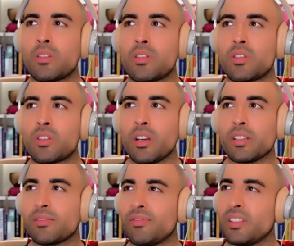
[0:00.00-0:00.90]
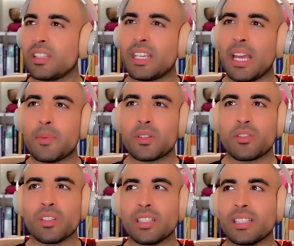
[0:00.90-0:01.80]
just for the
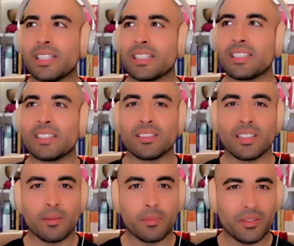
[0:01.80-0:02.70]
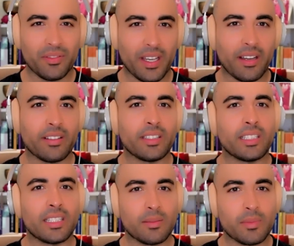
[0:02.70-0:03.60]
chemistry that they can then be found and
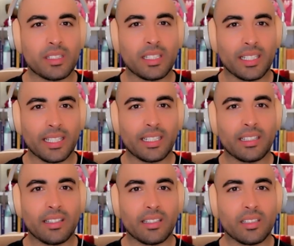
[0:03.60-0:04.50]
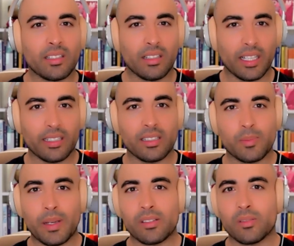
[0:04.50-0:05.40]
the intimacy that they can then like
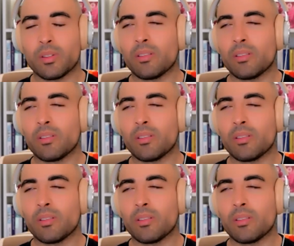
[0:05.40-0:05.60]
espouse them and